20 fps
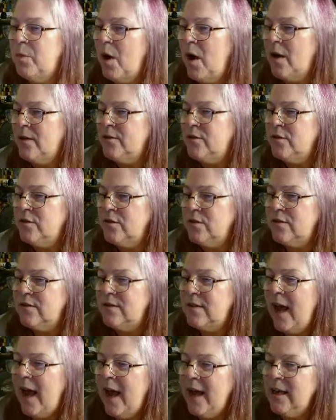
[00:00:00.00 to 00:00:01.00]
So
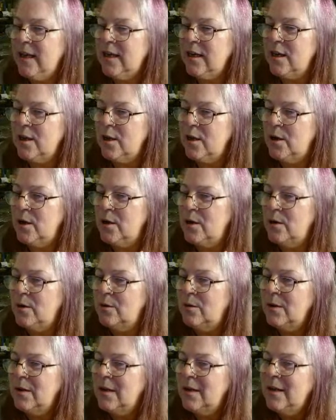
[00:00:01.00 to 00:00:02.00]
those are our
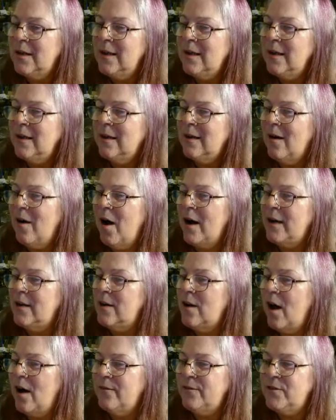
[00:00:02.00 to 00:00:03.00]
3
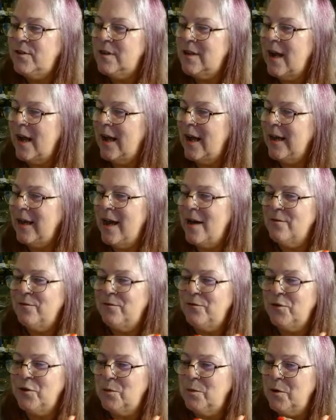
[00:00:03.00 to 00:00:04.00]
sponsors. Thank
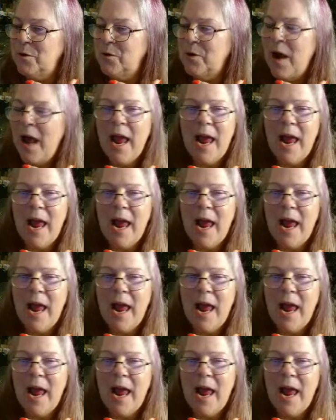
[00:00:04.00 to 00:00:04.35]
you.